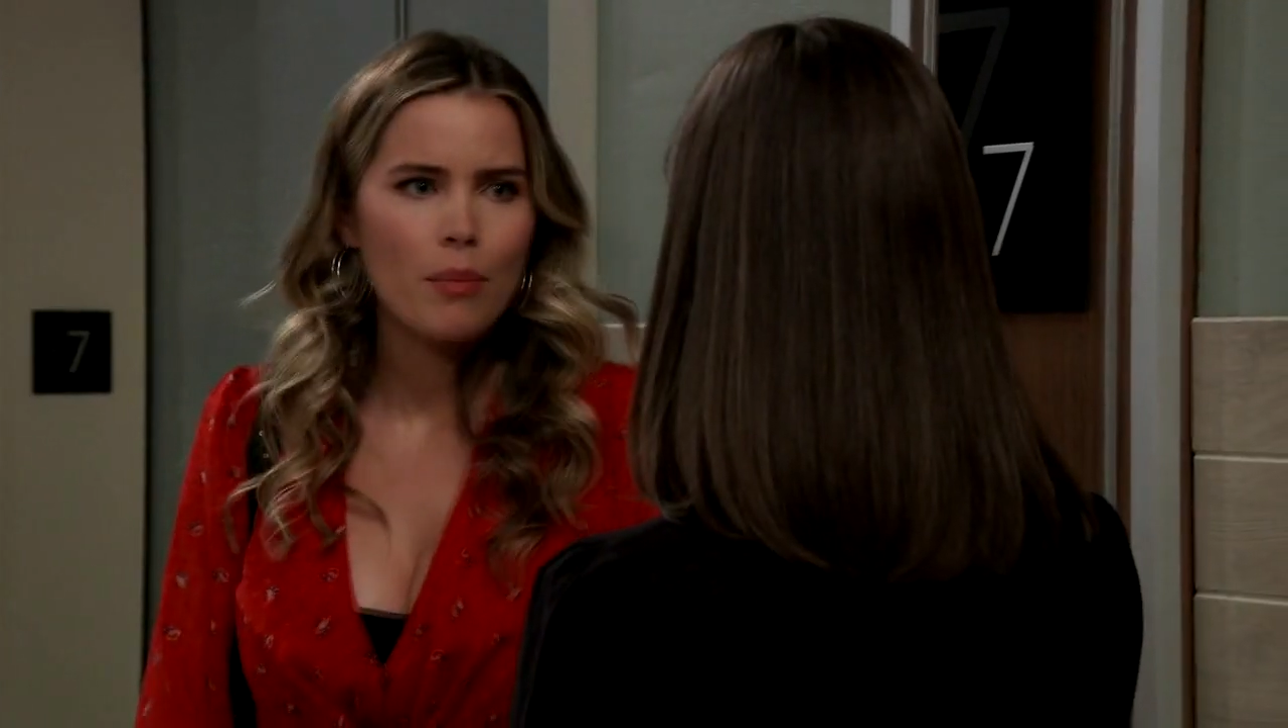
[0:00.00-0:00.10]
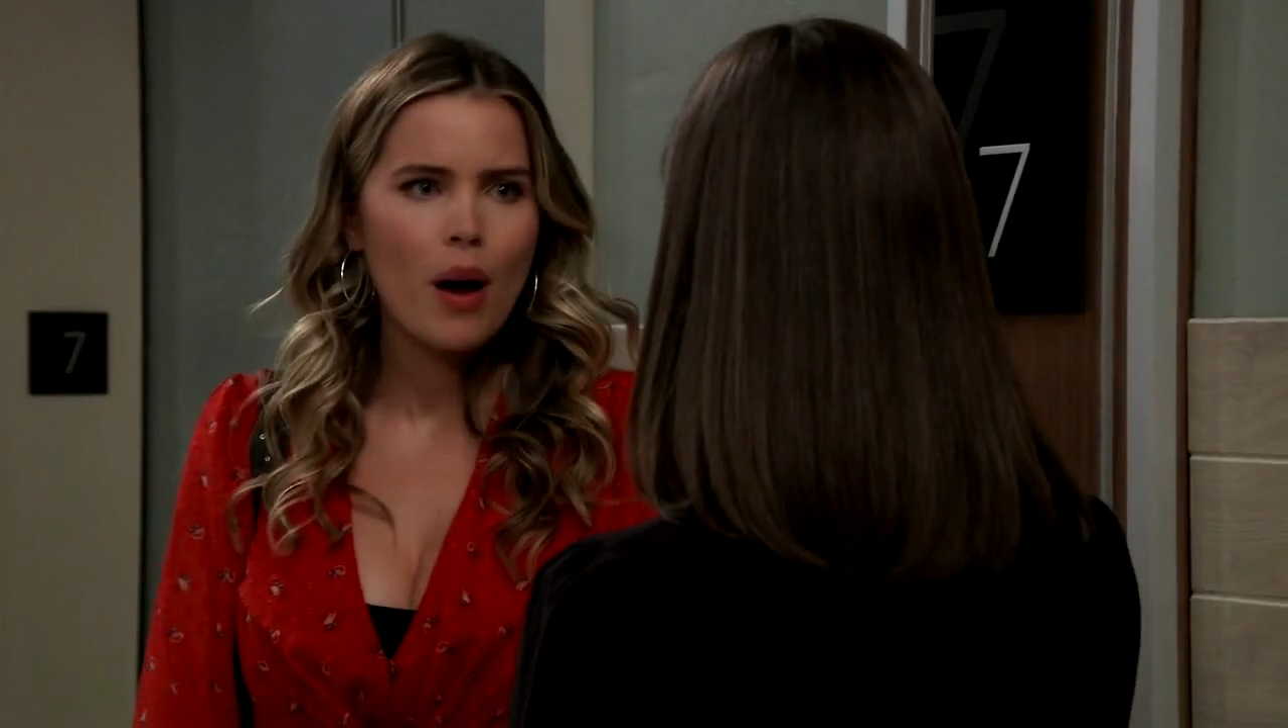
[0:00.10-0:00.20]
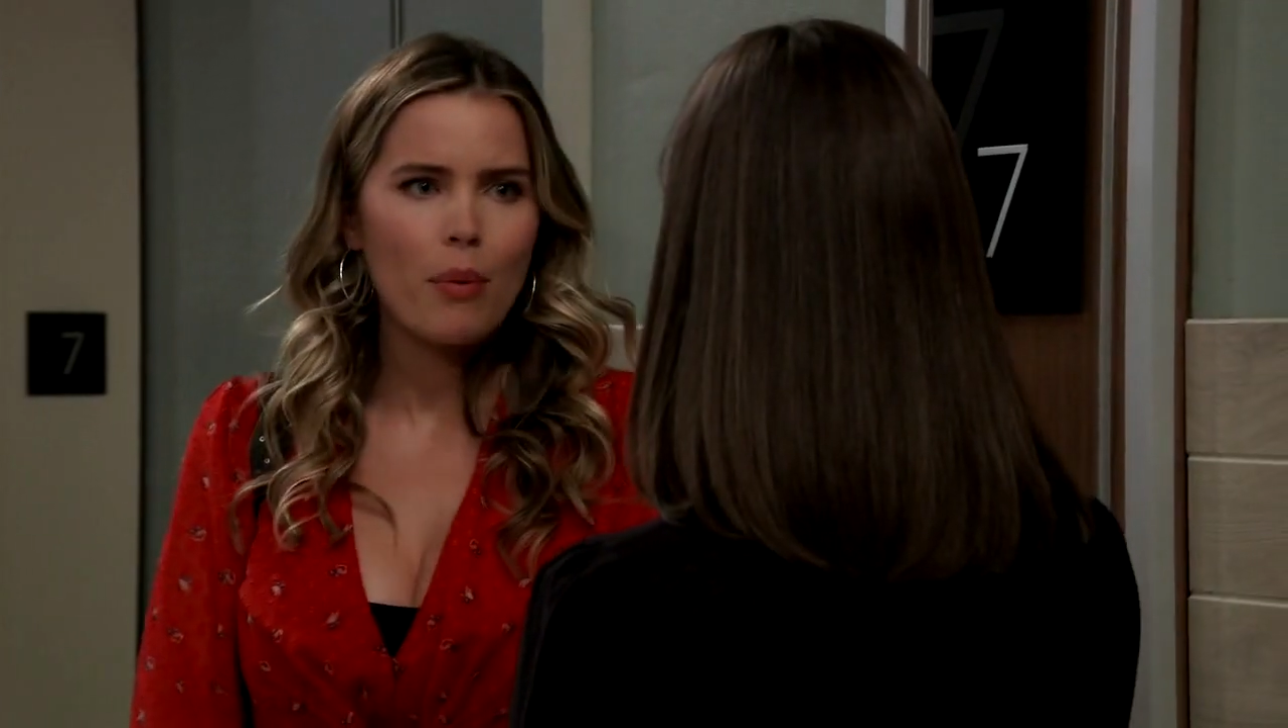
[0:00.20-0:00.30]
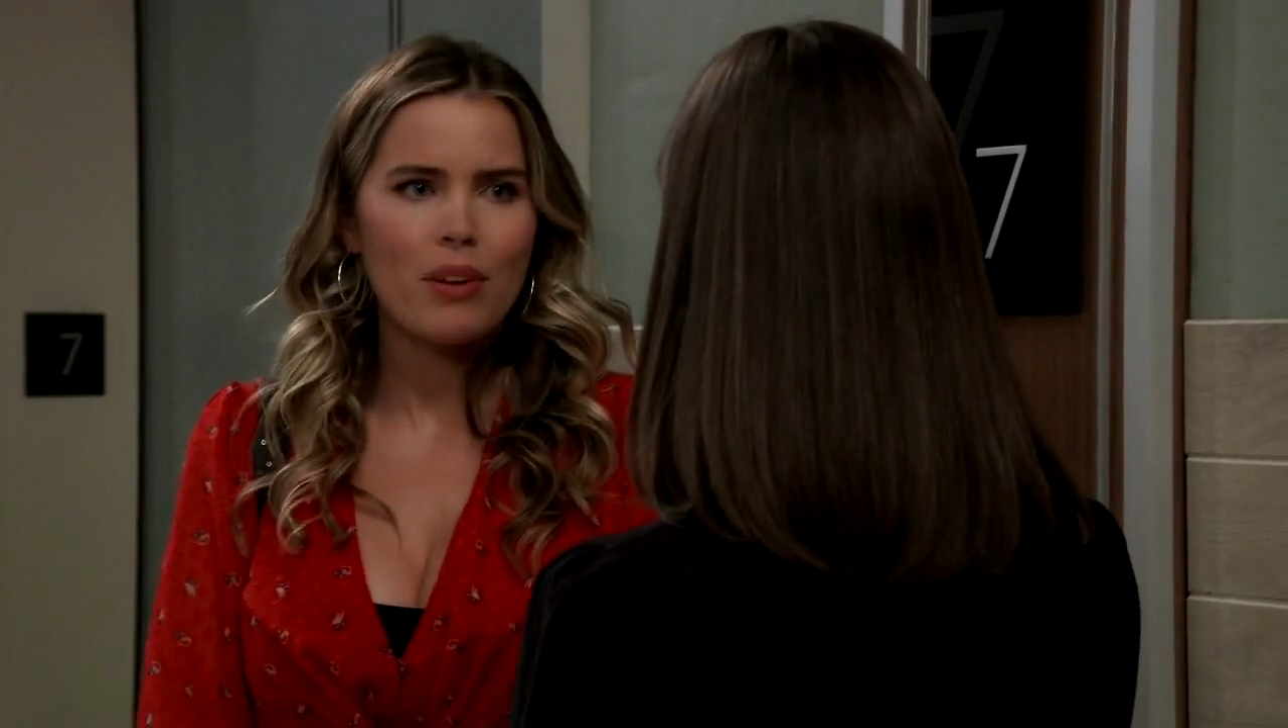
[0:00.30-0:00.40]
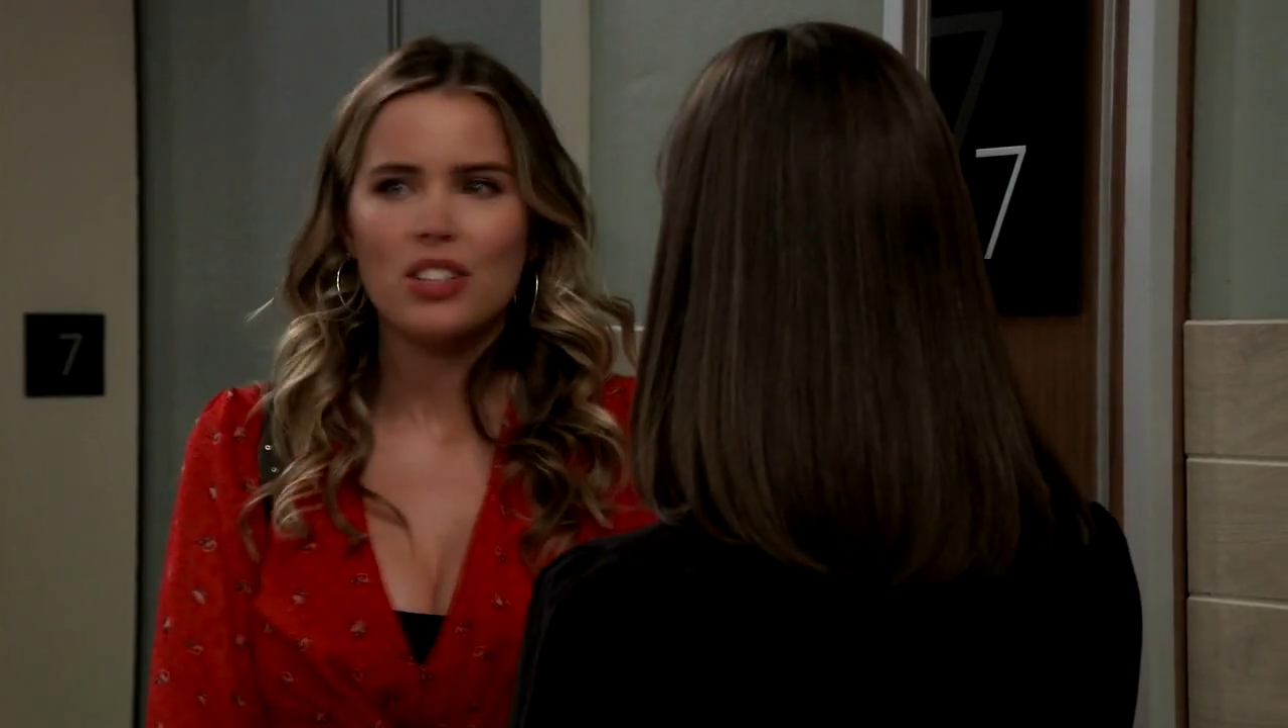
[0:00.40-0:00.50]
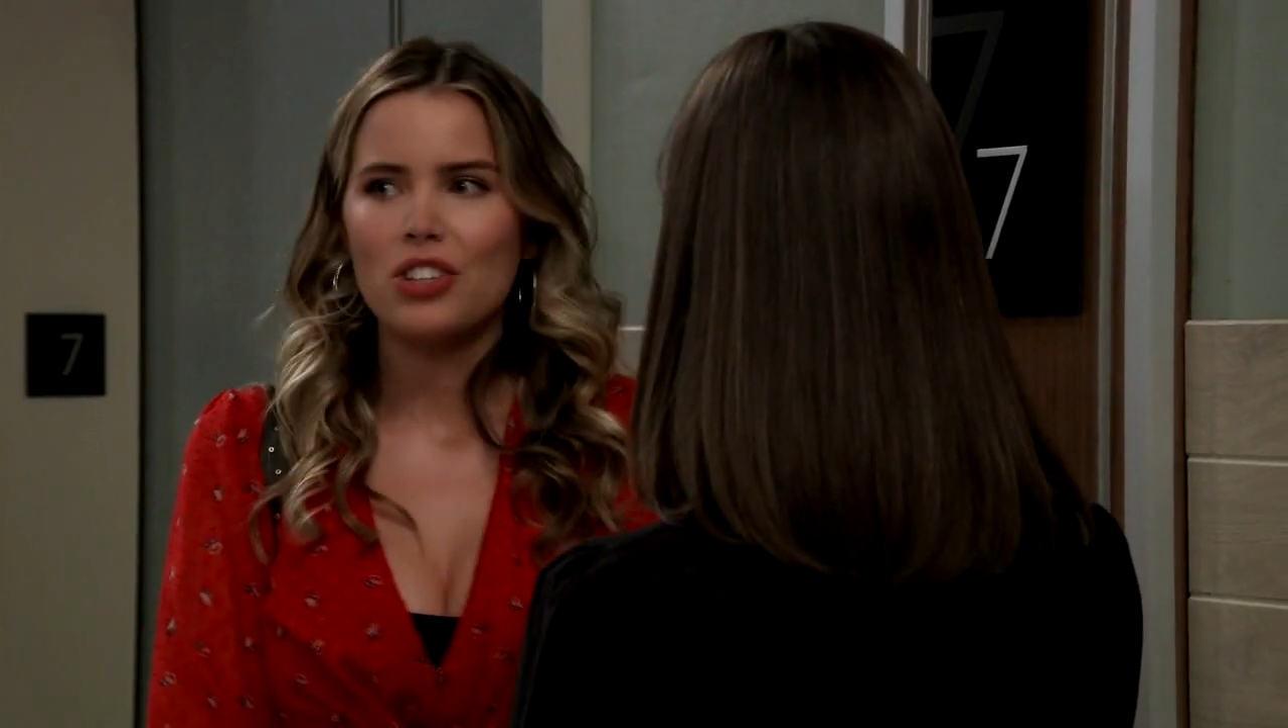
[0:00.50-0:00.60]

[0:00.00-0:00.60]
pop in and